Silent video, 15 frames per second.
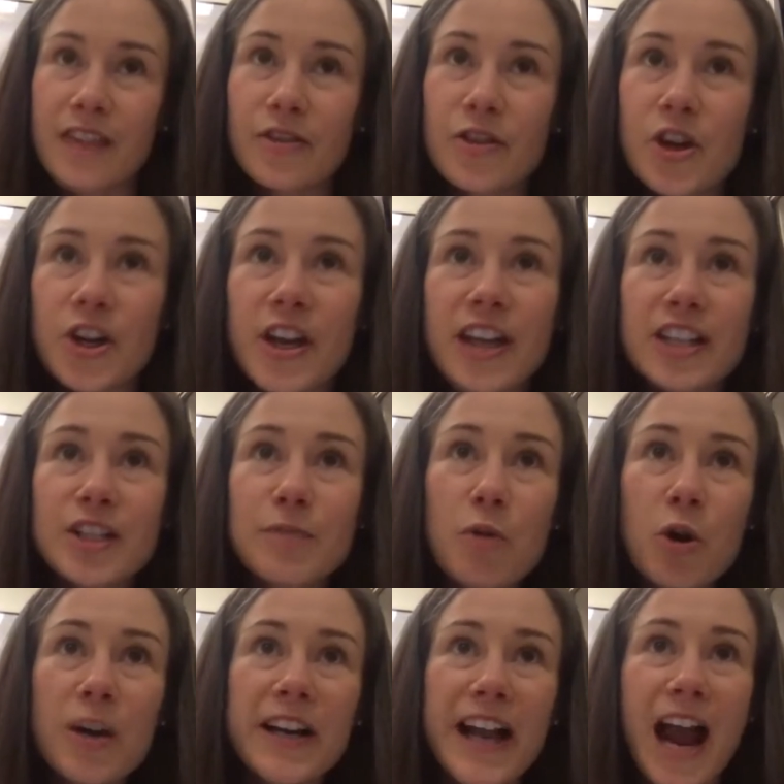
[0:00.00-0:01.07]

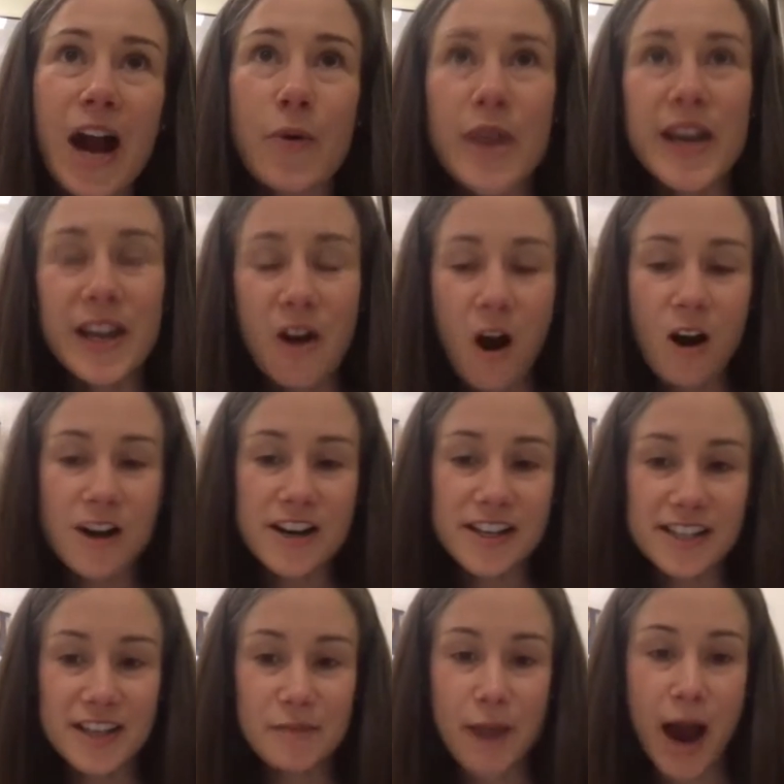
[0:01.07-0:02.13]
exploring how we can harness
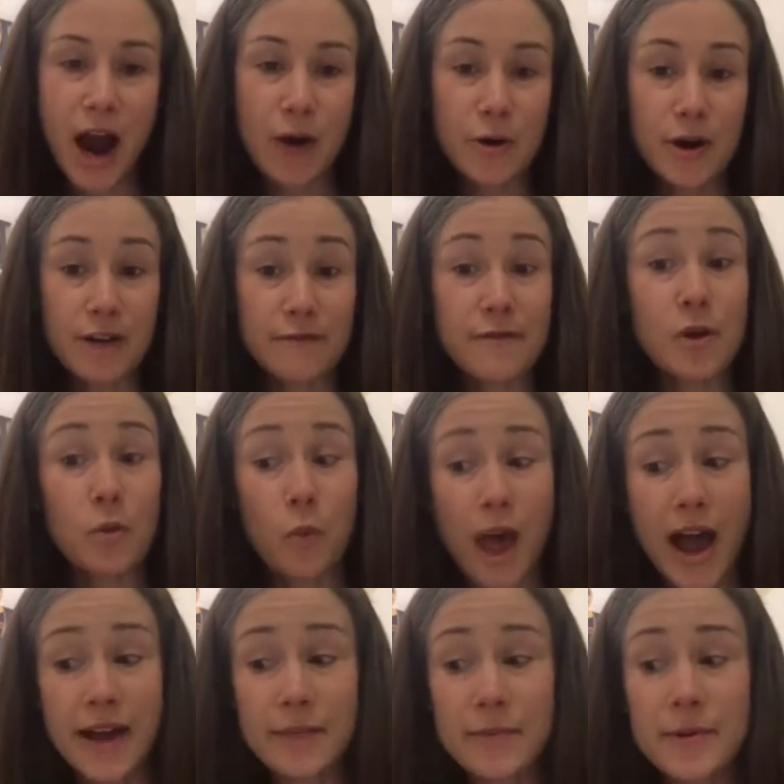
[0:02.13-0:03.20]
the power of the
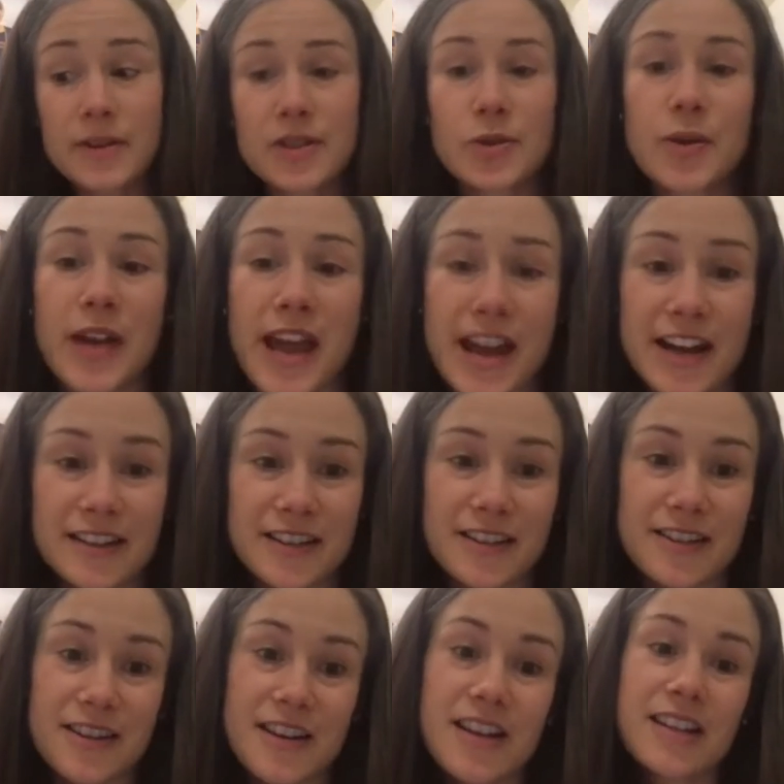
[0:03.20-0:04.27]
web to
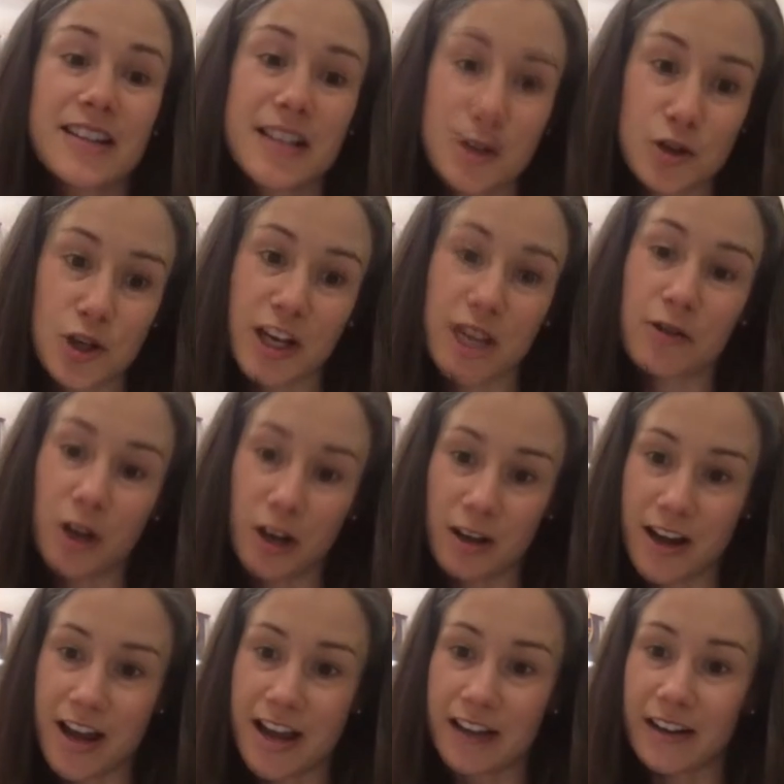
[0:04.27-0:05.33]
enhance teaching and
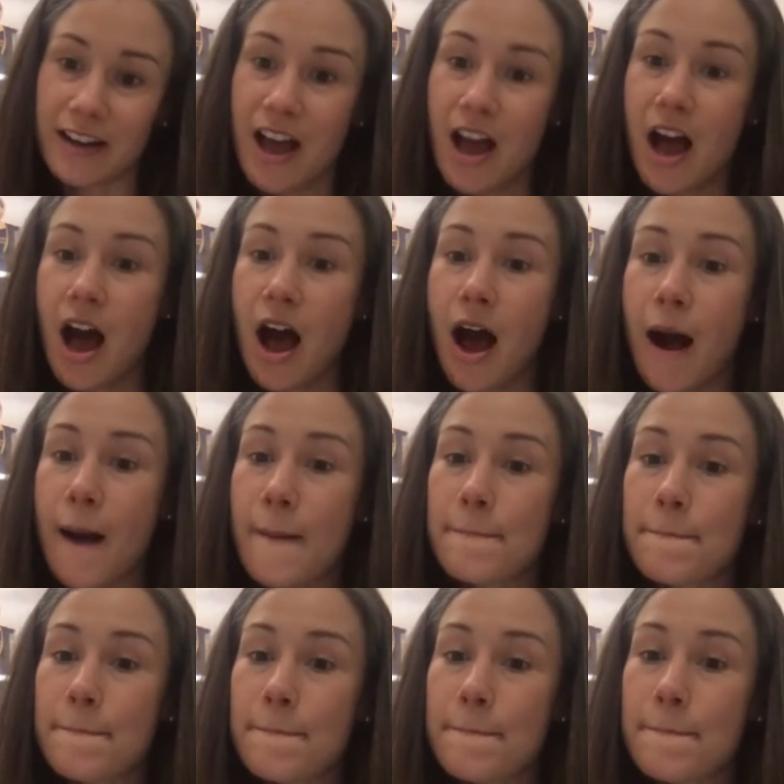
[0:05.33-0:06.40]
learning.
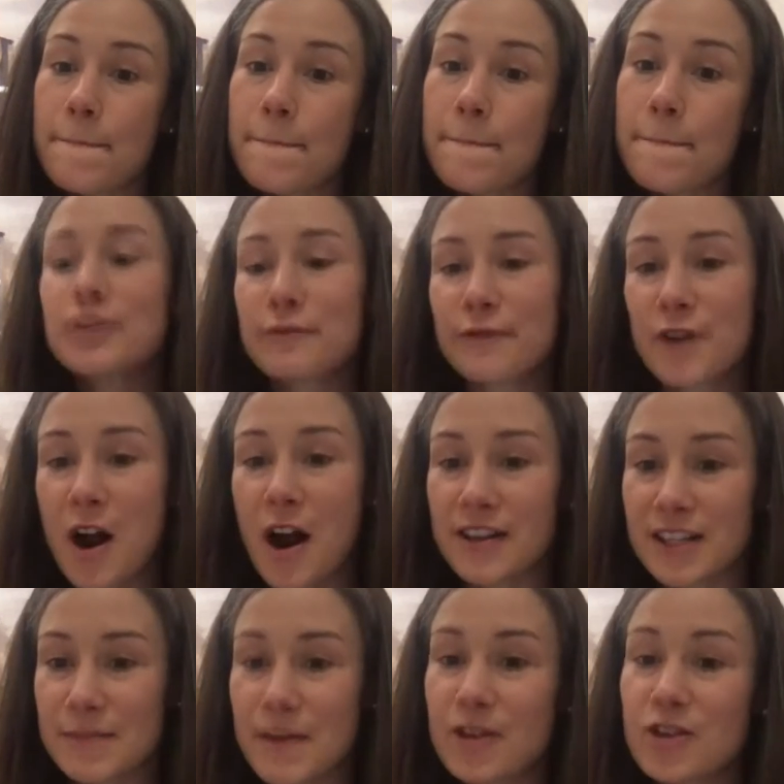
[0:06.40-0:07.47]
But I also
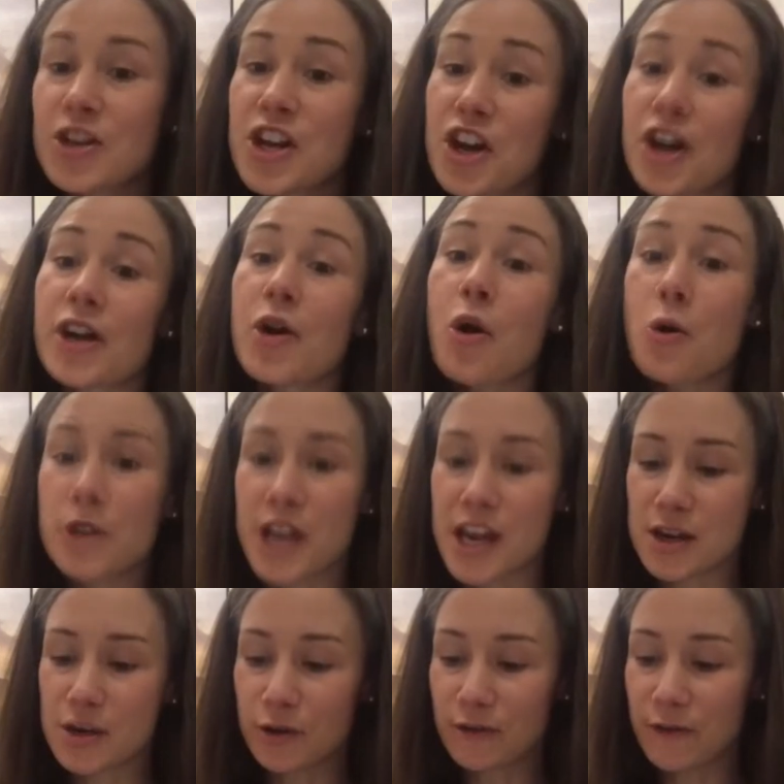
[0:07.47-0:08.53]
forgot to mention here at
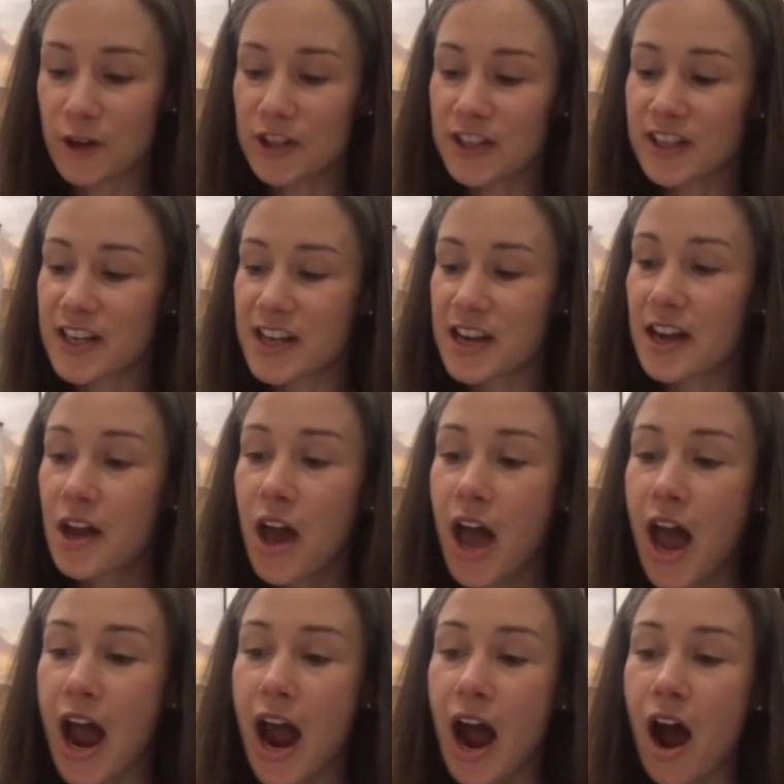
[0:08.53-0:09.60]
Colgate University,
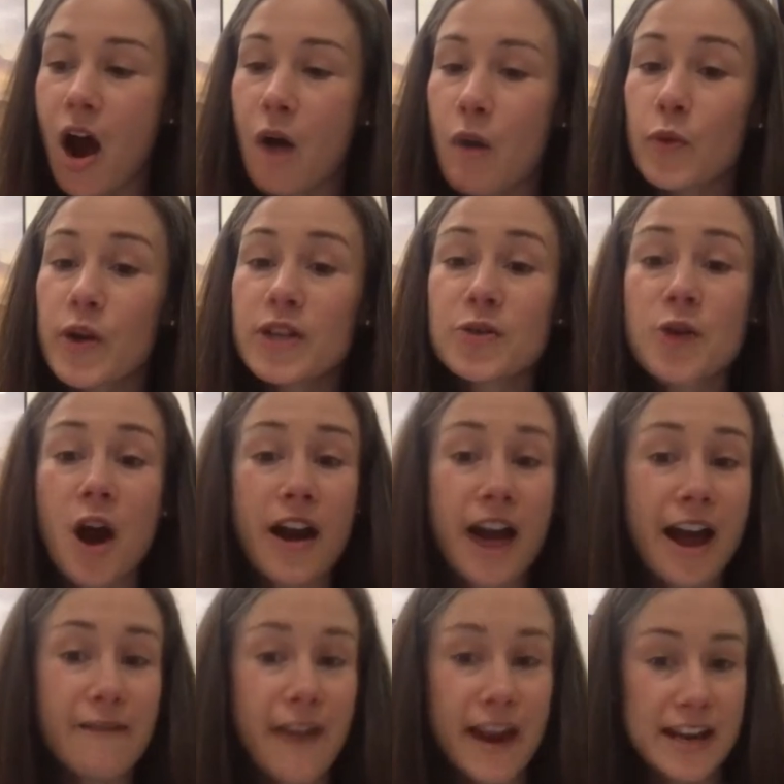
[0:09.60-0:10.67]
we do not
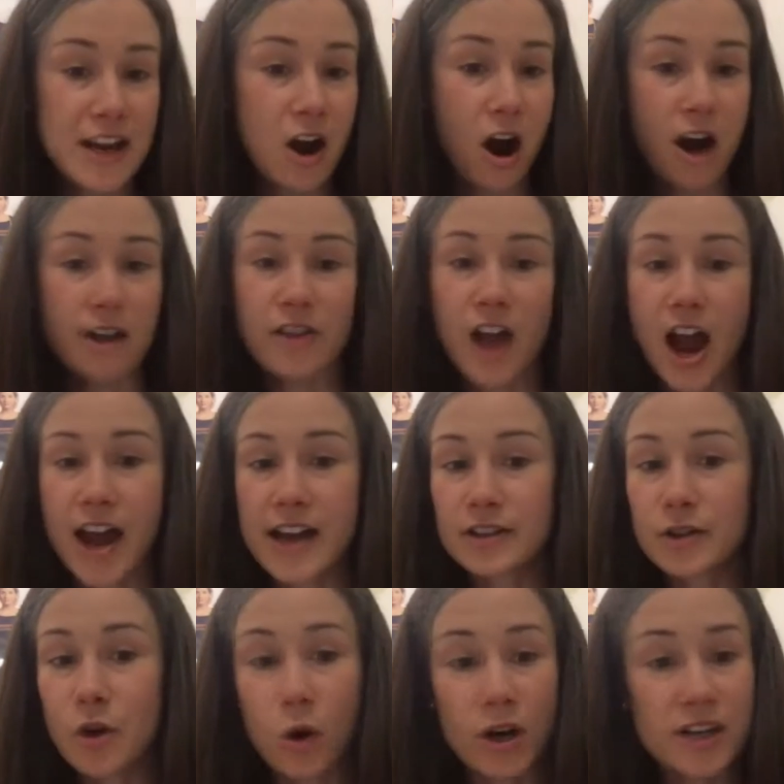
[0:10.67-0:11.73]
have any online
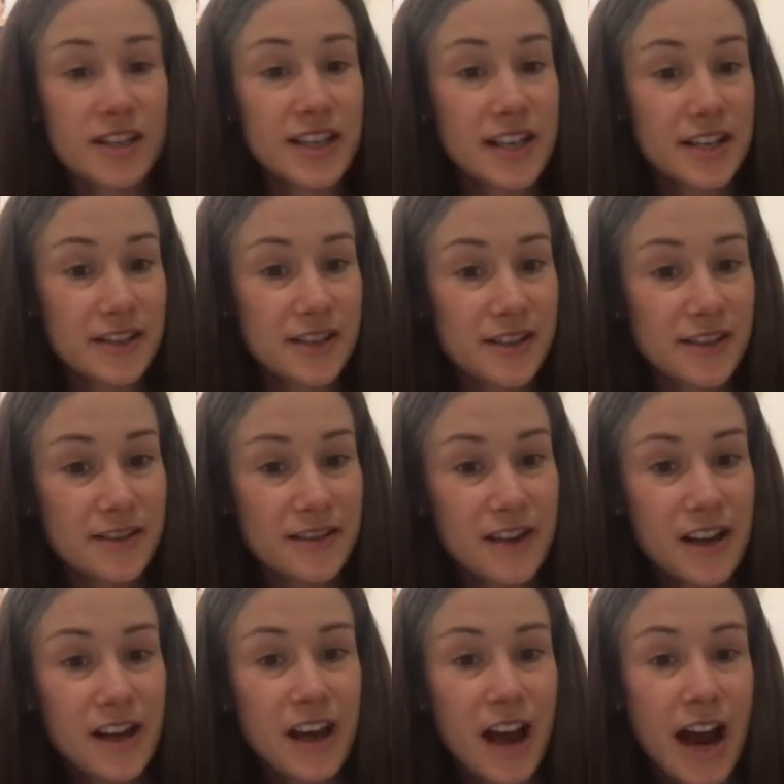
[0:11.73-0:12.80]
courses.
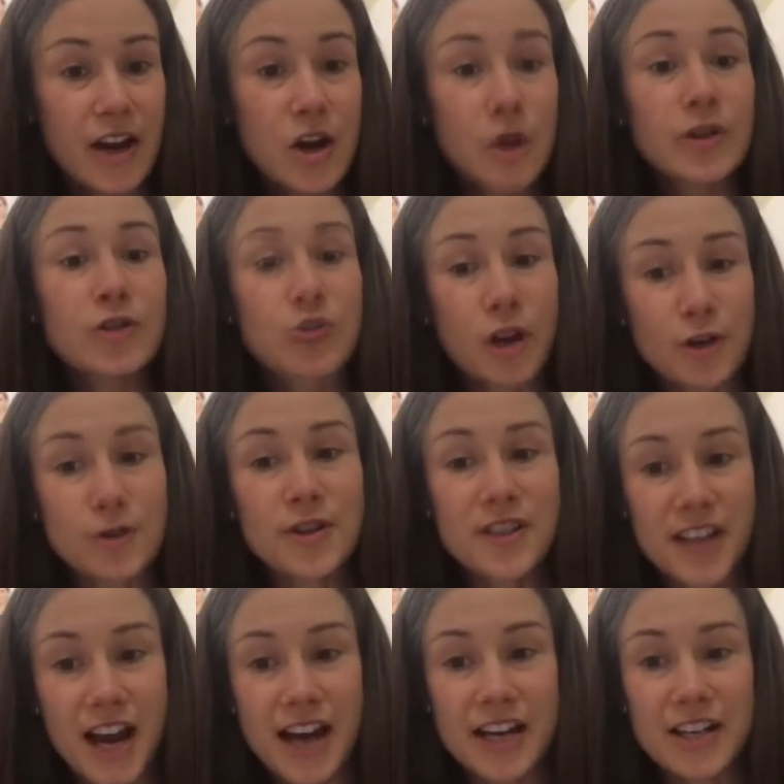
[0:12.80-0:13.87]
I know instructional
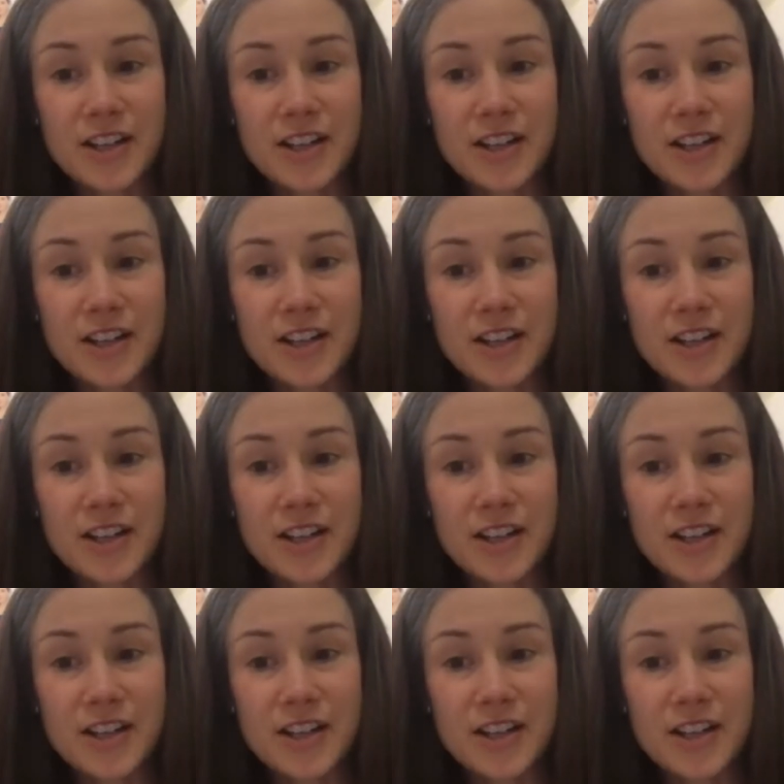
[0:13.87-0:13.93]
design is